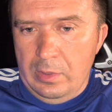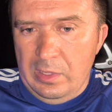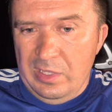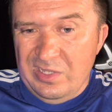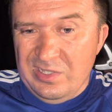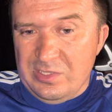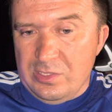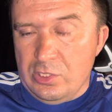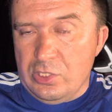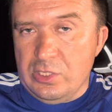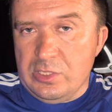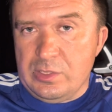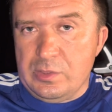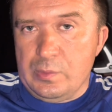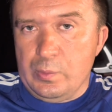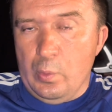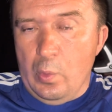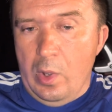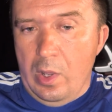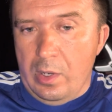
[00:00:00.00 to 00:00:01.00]
is it just
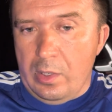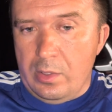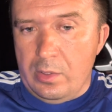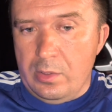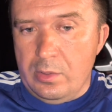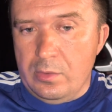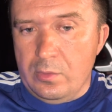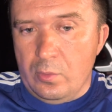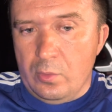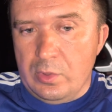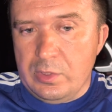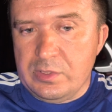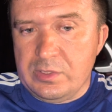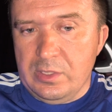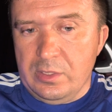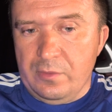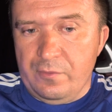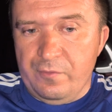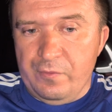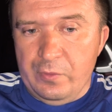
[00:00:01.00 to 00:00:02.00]
water or is
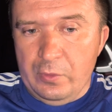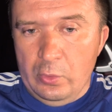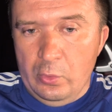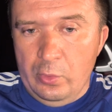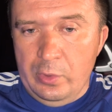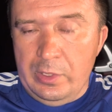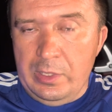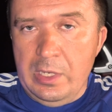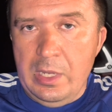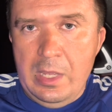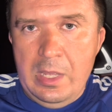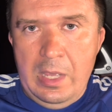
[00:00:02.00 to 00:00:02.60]
it fluid?